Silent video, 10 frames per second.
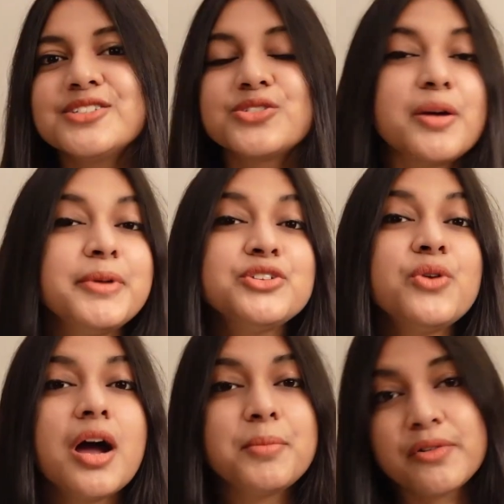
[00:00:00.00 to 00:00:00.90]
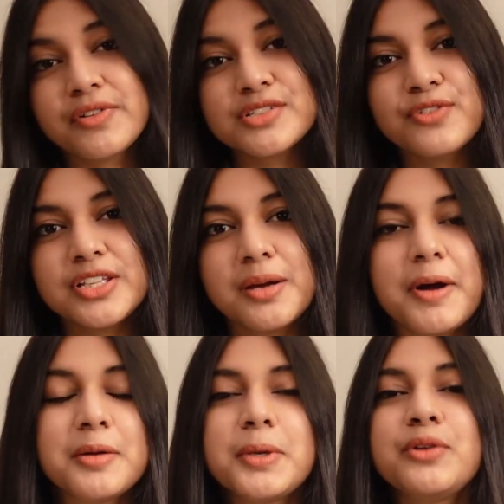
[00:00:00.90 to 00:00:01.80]
So coming to our preference for the
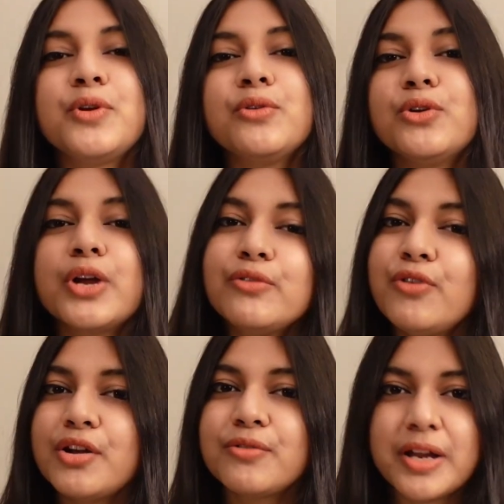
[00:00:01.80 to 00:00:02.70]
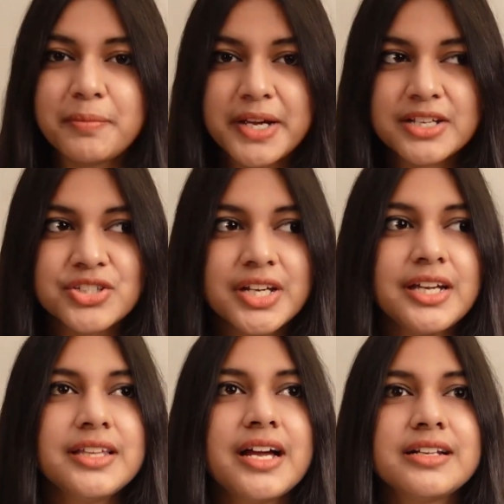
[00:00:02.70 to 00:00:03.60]
apartment, we were looking for a 1
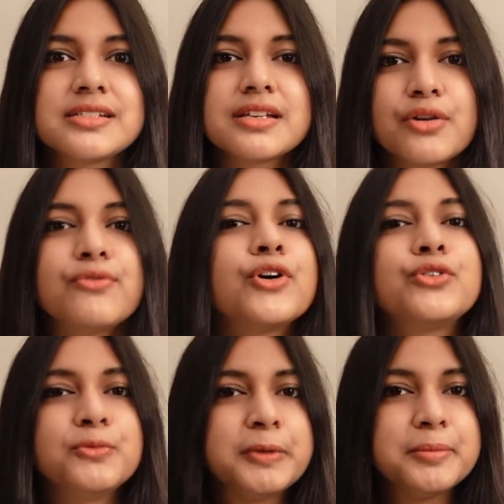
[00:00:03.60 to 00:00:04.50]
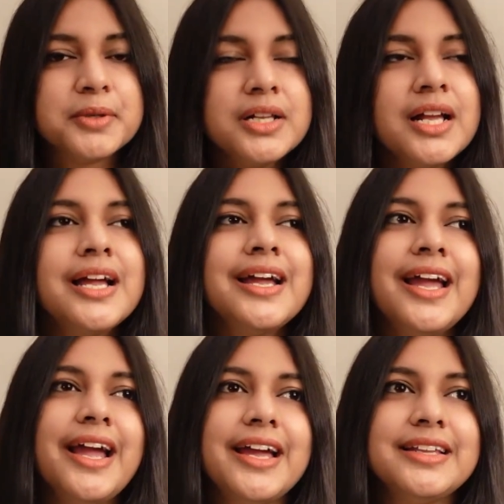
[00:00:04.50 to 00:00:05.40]
BHK that is enough for 2 people,
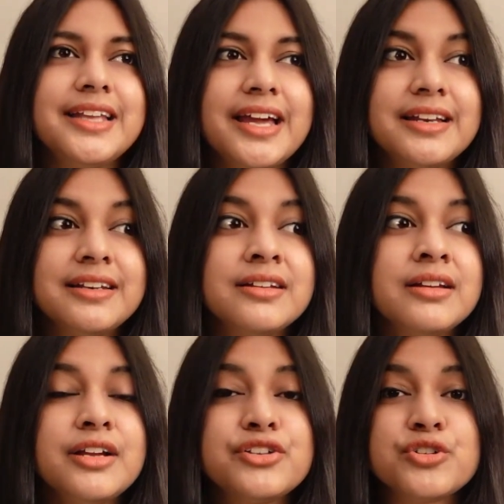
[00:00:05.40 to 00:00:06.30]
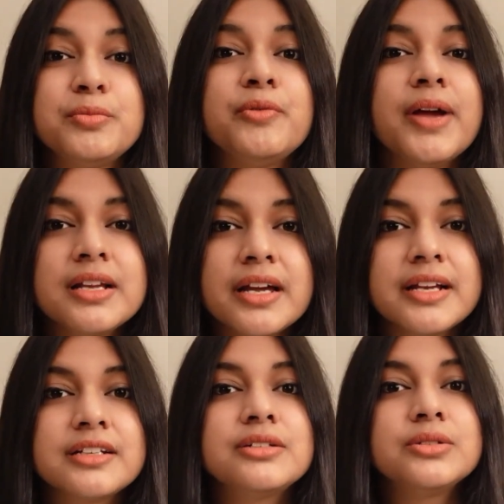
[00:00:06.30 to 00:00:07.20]
and then it should be well
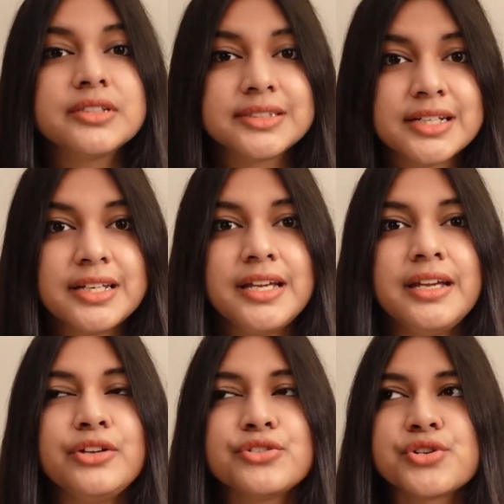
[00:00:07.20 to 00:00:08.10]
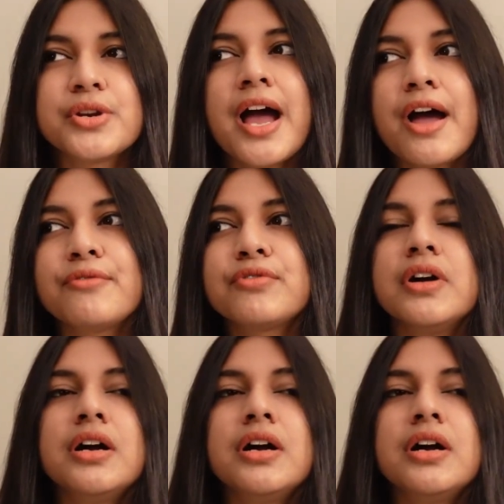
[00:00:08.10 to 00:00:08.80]
connected to the city. You should have